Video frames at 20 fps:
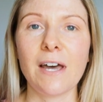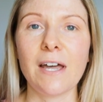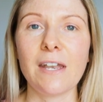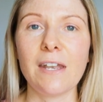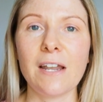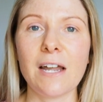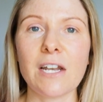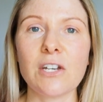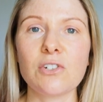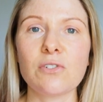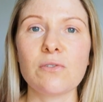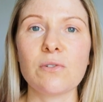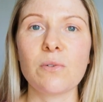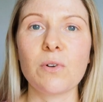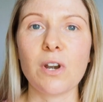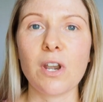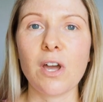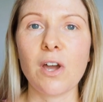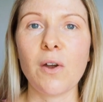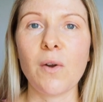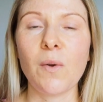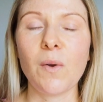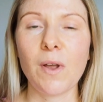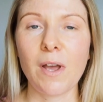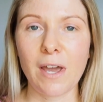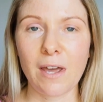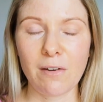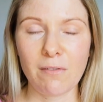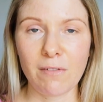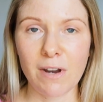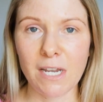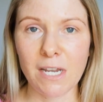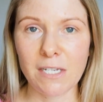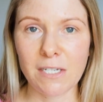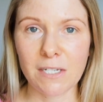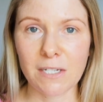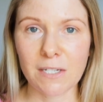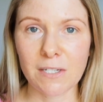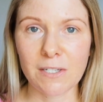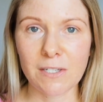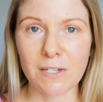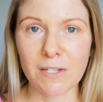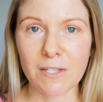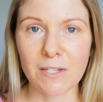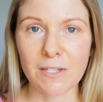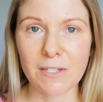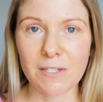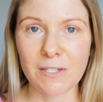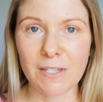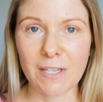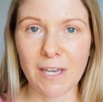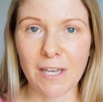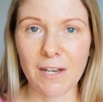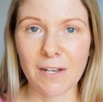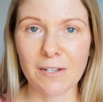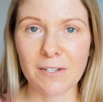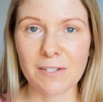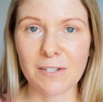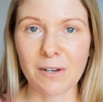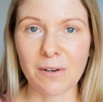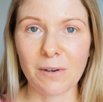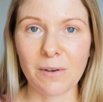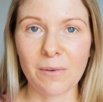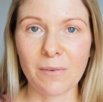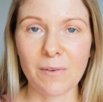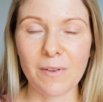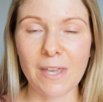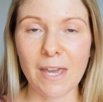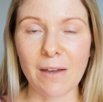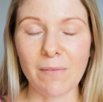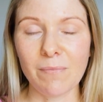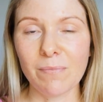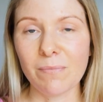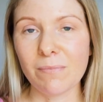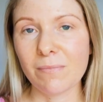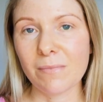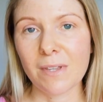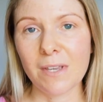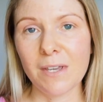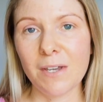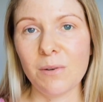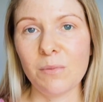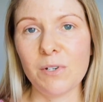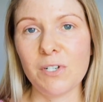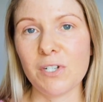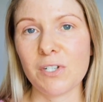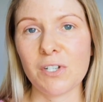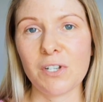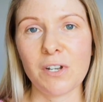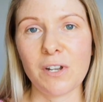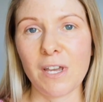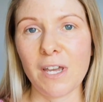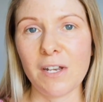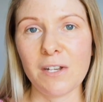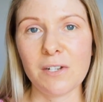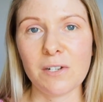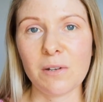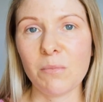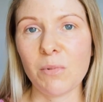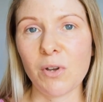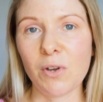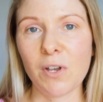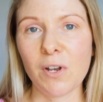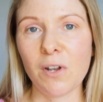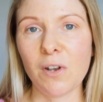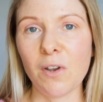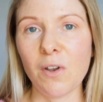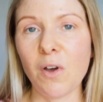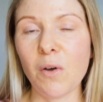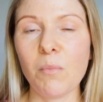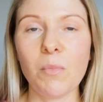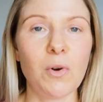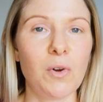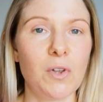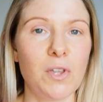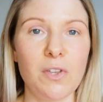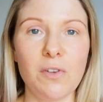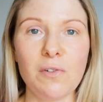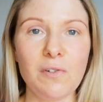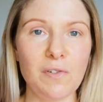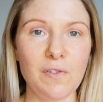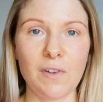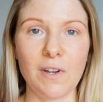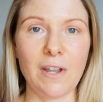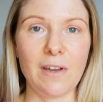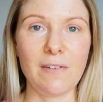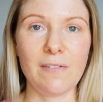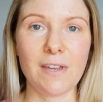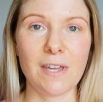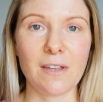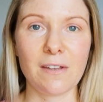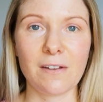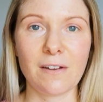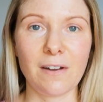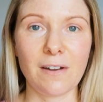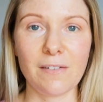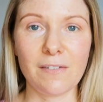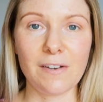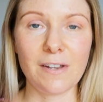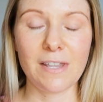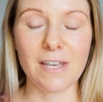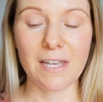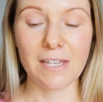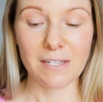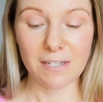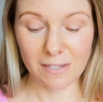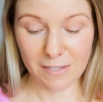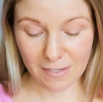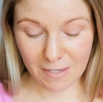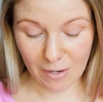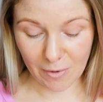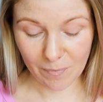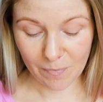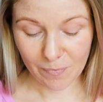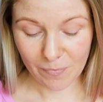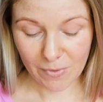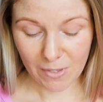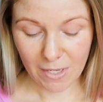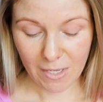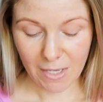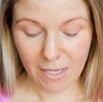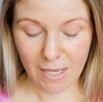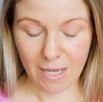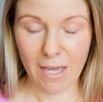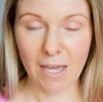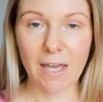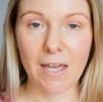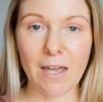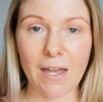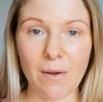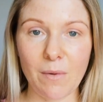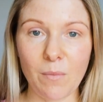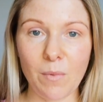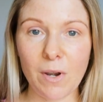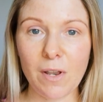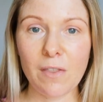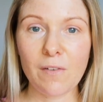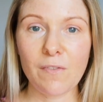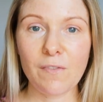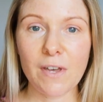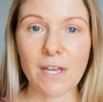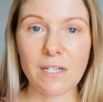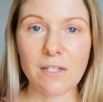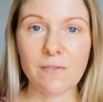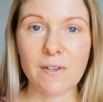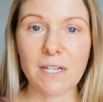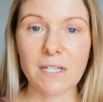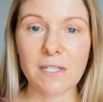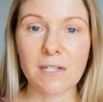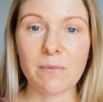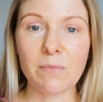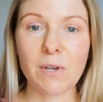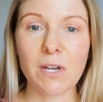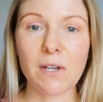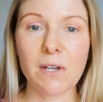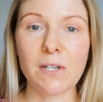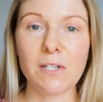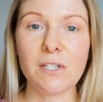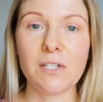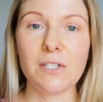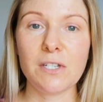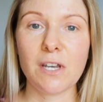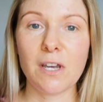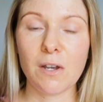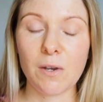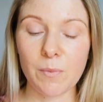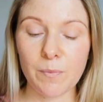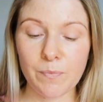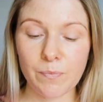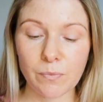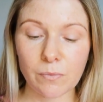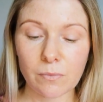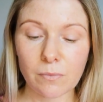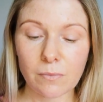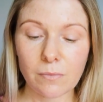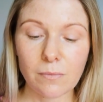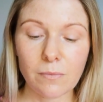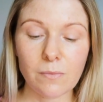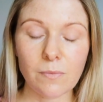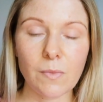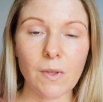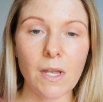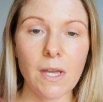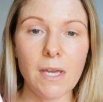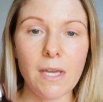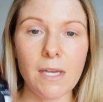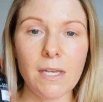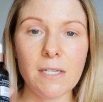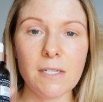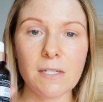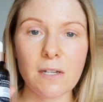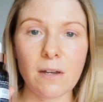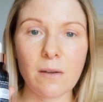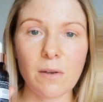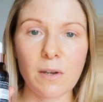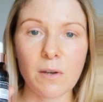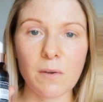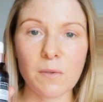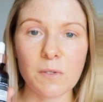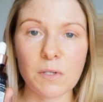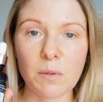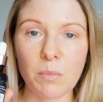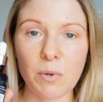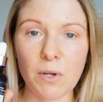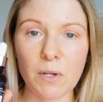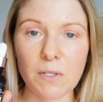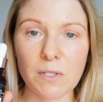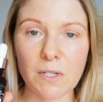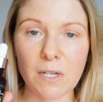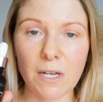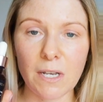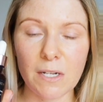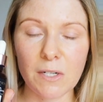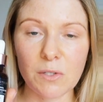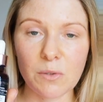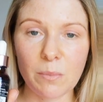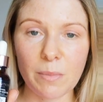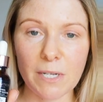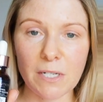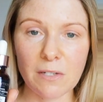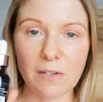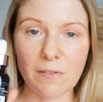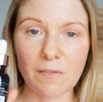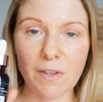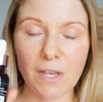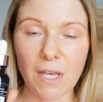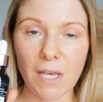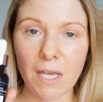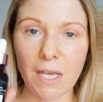natural glow and radiance to the skin. So yeah, we're just going to end up looking a lot more youthful, I think, after this. So one of the first things I'm going to do is I'm going to put a little bit of